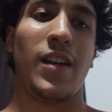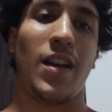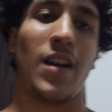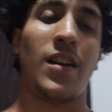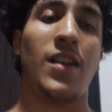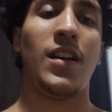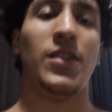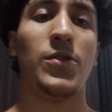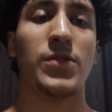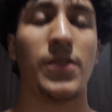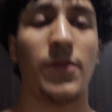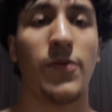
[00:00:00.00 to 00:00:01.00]
I know
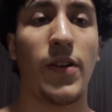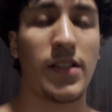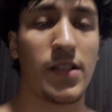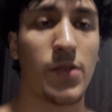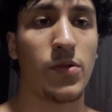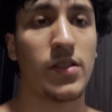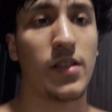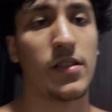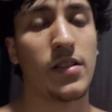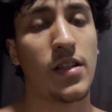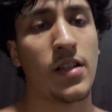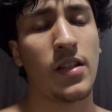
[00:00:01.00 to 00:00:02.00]
it's a fancy word
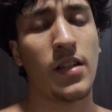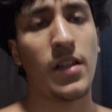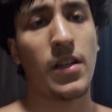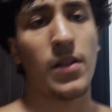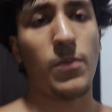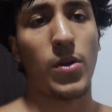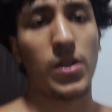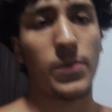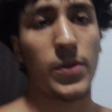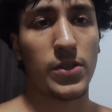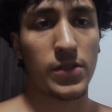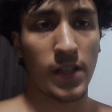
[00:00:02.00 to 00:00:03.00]
that
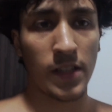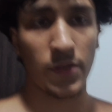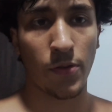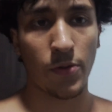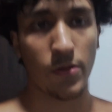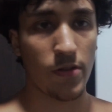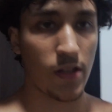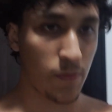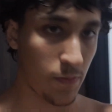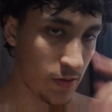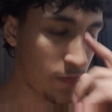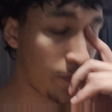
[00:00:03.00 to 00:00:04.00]
bodybuilders like to throw
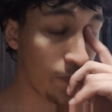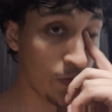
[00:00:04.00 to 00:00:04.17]
around, but